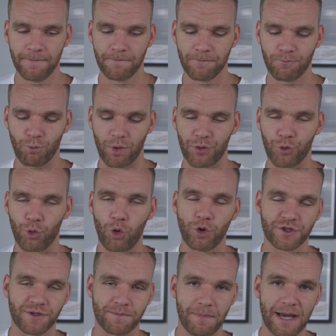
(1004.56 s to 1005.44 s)
with
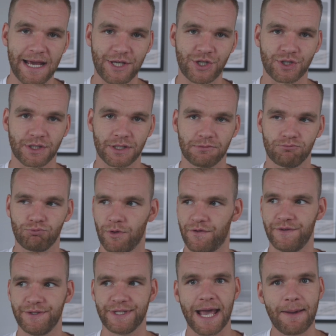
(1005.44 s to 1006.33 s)
automation, with
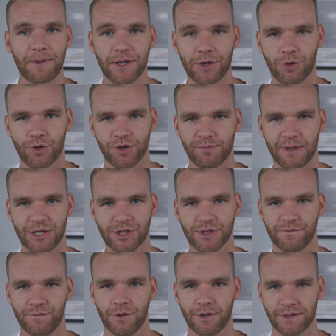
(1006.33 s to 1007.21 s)
Zapier
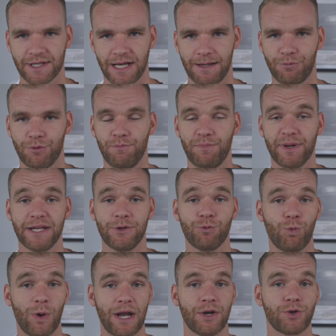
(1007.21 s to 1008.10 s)
automation, for example, being
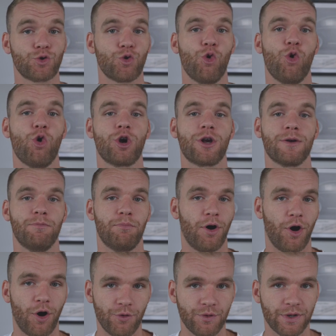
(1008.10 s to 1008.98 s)
one core
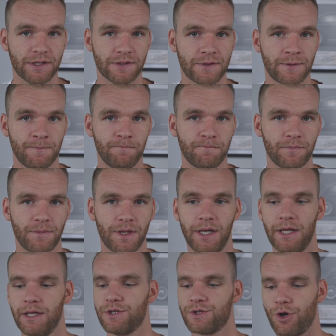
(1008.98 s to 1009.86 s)
component.
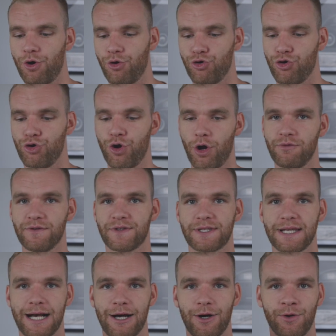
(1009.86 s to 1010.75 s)
So you don't
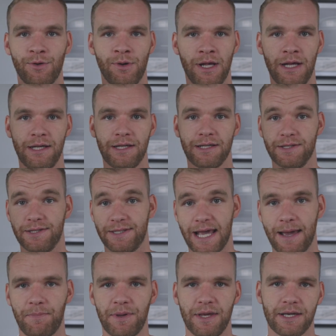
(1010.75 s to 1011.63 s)
sell
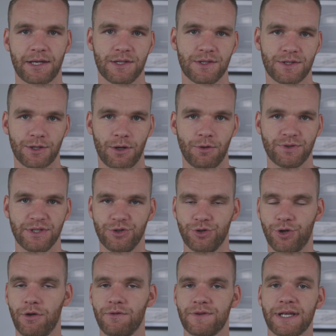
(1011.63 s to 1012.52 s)
Zapier consulting, you
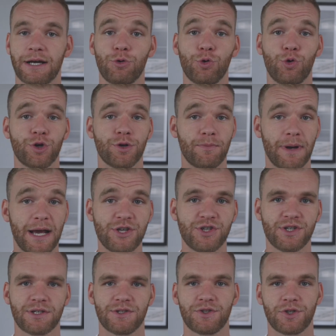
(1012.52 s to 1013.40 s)
don't sell
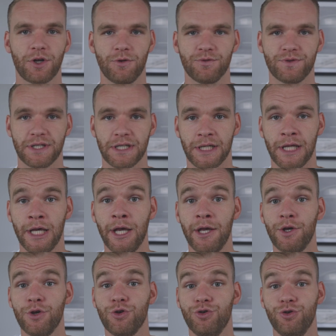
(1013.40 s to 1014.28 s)
automation consulting,
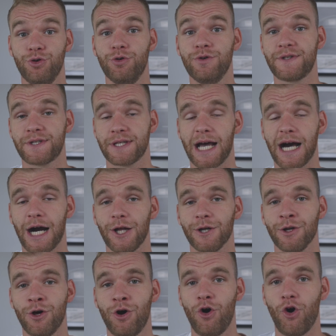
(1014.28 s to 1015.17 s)
you sell